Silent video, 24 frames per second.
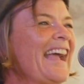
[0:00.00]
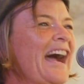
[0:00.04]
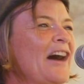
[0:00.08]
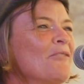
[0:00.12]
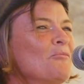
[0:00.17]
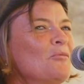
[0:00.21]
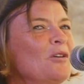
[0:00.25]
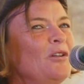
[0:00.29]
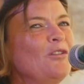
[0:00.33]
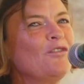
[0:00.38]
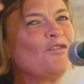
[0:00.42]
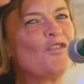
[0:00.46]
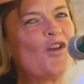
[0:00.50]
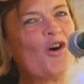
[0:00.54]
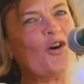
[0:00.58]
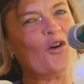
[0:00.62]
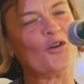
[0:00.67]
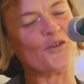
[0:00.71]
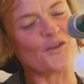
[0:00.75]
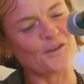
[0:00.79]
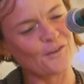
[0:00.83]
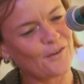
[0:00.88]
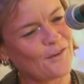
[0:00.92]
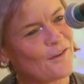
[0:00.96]
And we'll
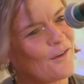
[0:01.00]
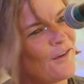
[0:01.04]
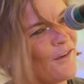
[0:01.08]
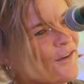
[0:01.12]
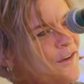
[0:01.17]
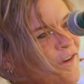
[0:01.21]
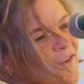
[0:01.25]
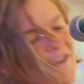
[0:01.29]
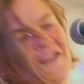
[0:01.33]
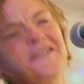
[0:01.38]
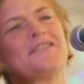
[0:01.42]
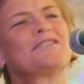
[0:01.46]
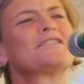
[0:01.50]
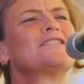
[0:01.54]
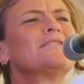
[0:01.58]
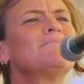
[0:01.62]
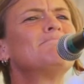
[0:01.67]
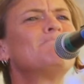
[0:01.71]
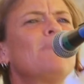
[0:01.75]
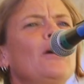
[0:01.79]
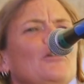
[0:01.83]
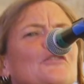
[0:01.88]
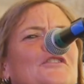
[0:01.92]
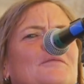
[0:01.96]
nod to the
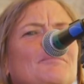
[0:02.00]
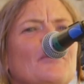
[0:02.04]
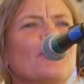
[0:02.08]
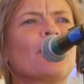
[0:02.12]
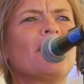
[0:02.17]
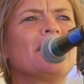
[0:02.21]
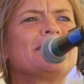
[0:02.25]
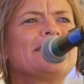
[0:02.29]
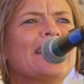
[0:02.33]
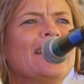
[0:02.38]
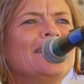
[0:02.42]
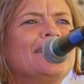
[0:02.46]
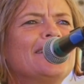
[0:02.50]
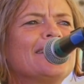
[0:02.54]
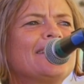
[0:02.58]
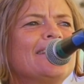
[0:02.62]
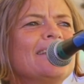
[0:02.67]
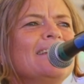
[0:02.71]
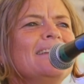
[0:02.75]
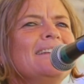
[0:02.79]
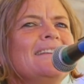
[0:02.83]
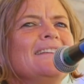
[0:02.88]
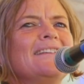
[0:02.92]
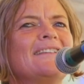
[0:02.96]
multiple
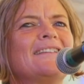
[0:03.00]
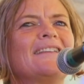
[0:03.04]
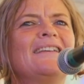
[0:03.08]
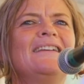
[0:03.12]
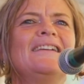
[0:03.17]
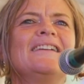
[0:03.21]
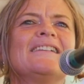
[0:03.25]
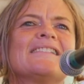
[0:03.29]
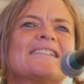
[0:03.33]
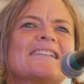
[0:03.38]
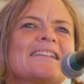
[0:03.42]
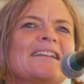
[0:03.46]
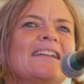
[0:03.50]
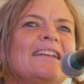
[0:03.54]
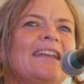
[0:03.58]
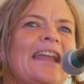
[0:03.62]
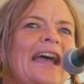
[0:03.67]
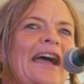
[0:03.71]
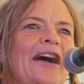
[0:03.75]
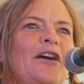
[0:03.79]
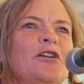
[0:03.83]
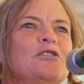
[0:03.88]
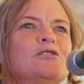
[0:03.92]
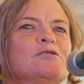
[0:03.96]
identities that are
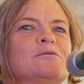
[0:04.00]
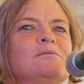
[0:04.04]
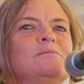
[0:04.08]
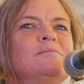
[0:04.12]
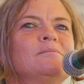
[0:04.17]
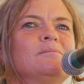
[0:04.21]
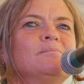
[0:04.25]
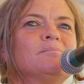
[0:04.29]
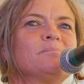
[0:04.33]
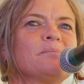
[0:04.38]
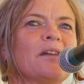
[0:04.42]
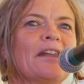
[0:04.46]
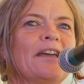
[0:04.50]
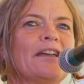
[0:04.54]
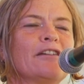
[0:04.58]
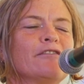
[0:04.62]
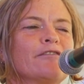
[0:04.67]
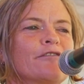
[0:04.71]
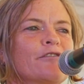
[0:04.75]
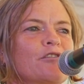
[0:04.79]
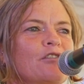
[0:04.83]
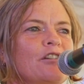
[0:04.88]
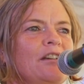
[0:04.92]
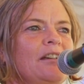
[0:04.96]
now
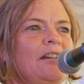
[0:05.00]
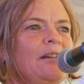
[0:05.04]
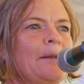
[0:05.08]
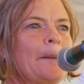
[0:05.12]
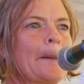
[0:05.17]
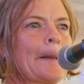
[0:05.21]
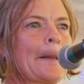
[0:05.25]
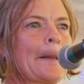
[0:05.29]
playing free.